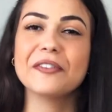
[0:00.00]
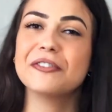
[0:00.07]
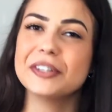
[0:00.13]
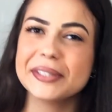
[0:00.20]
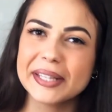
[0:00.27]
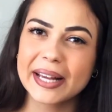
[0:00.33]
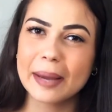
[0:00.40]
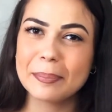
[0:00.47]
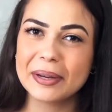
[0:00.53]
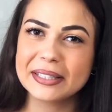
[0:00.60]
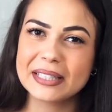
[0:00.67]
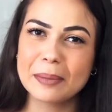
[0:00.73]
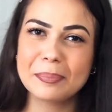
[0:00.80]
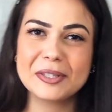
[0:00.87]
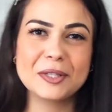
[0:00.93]
first thing I picked
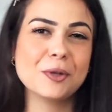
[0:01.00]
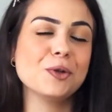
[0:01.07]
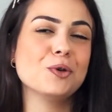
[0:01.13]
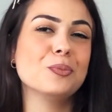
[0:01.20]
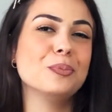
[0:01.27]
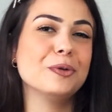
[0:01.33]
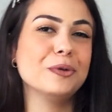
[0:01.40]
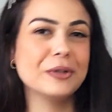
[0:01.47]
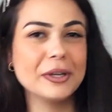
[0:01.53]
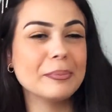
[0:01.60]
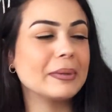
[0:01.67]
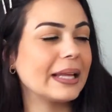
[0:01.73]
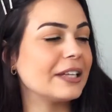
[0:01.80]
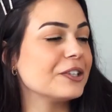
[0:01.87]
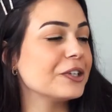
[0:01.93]
up is a new beauty
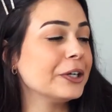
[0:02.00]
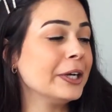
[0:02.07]
blender.